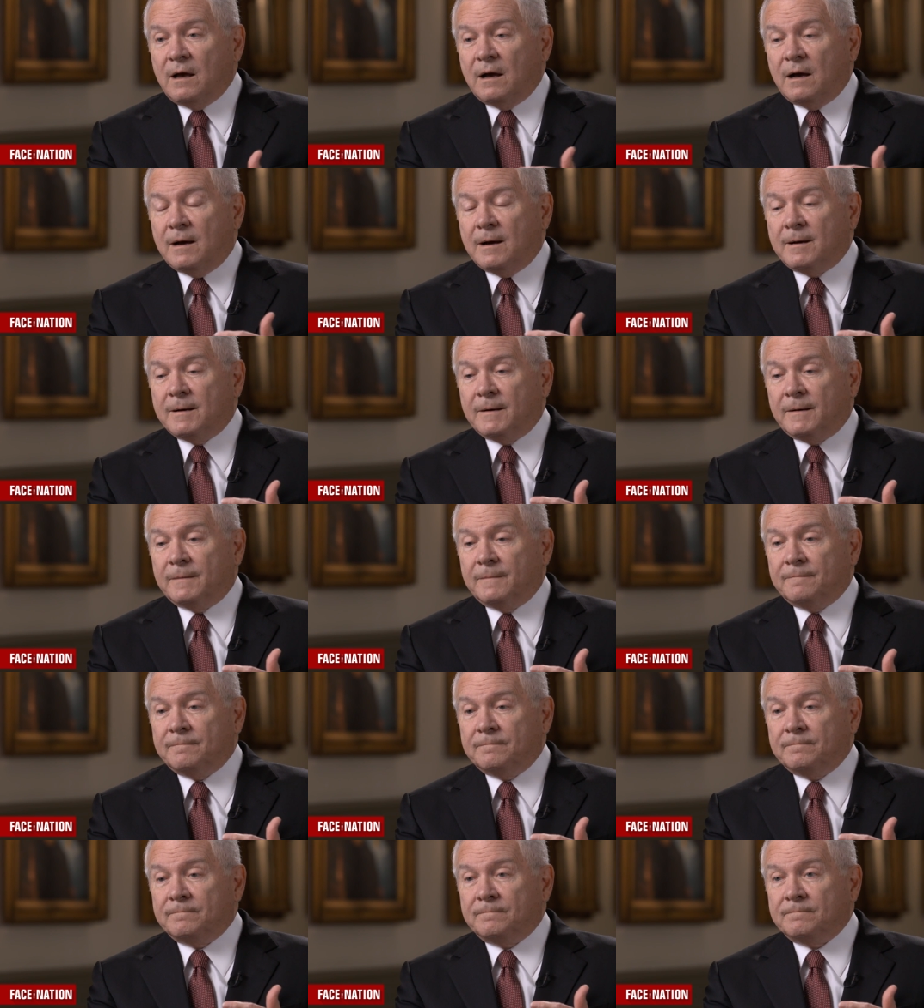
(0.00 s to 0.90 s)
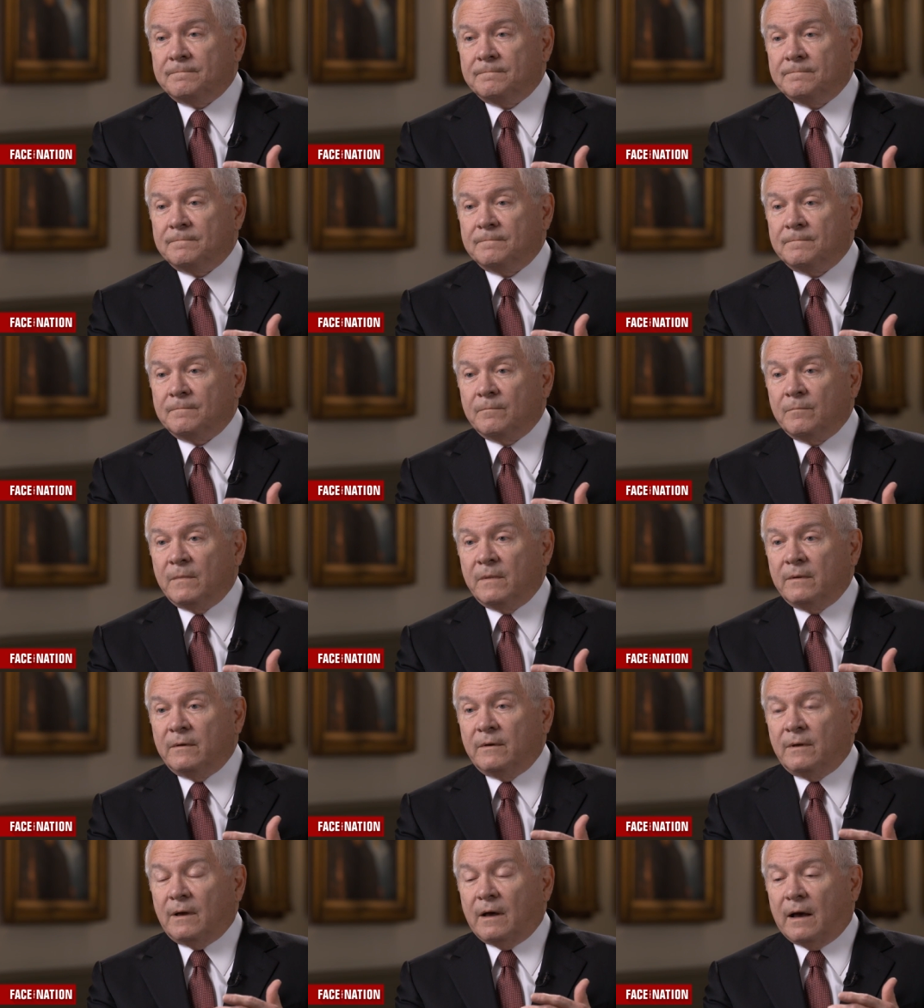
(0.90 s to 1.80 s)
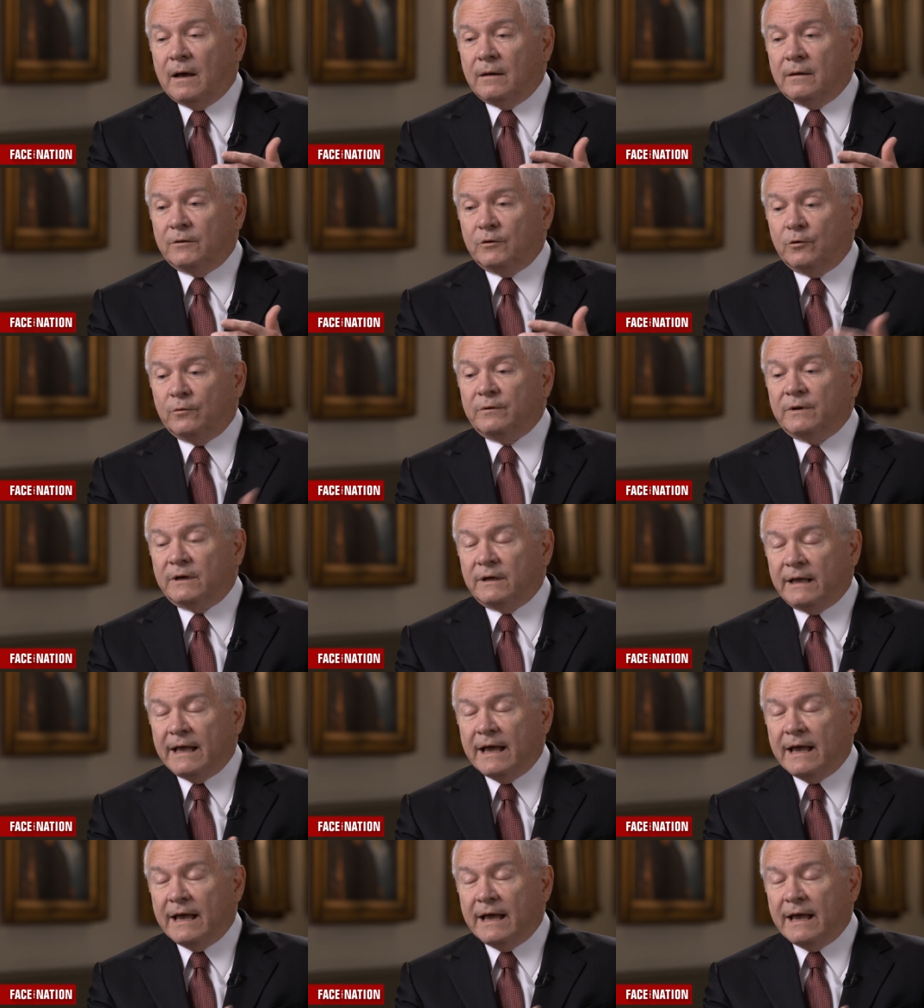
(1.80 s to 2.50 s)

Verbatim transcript: um, you can